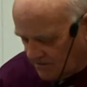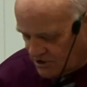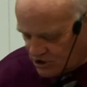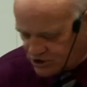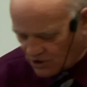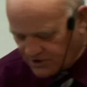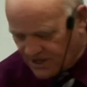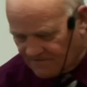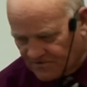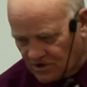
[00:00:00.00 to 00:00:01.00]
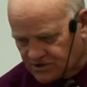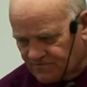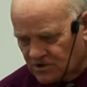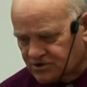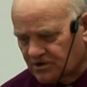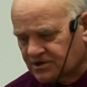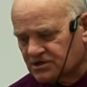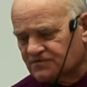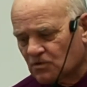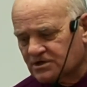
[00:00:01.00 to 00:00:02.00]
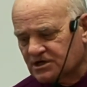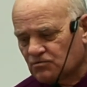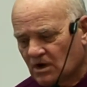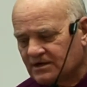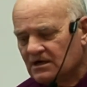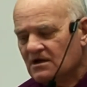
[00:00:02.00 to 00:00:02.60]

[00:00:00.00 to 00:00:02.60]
me just show you that verse, First Corinthians fourteen one.